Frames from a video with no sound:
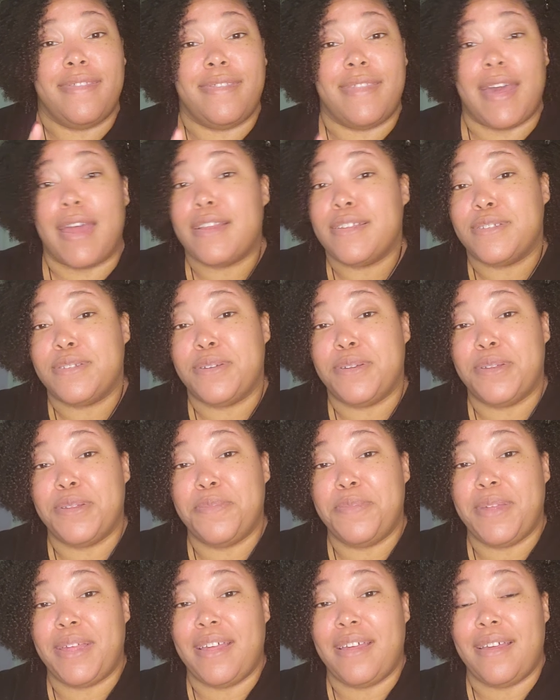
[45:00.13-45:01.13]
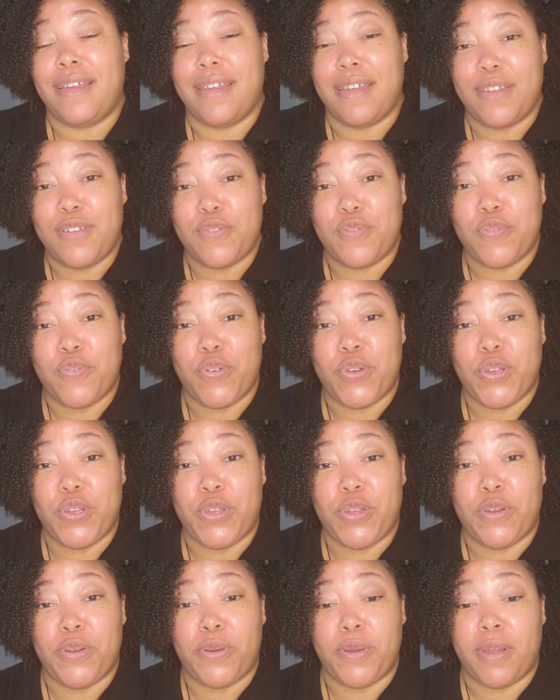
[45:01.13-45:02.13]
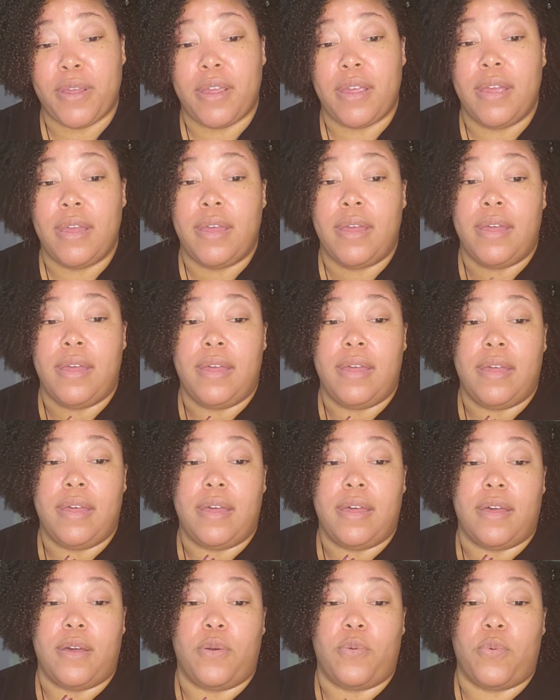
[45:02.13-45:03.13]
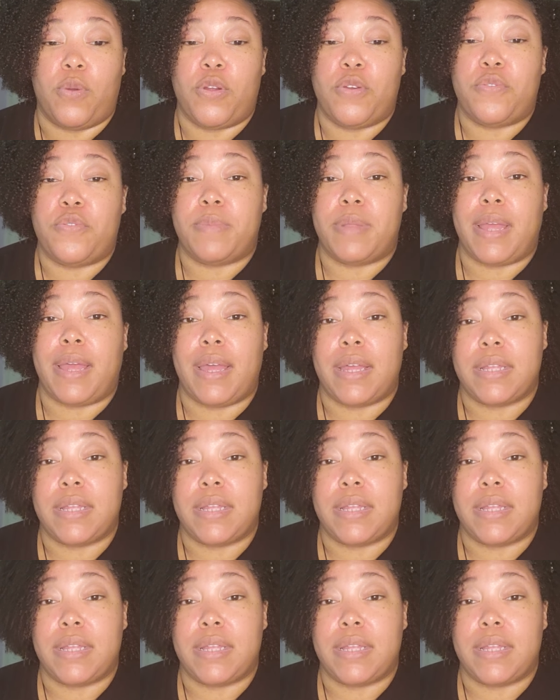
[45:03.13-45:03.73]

That is going to be it for your A Word from the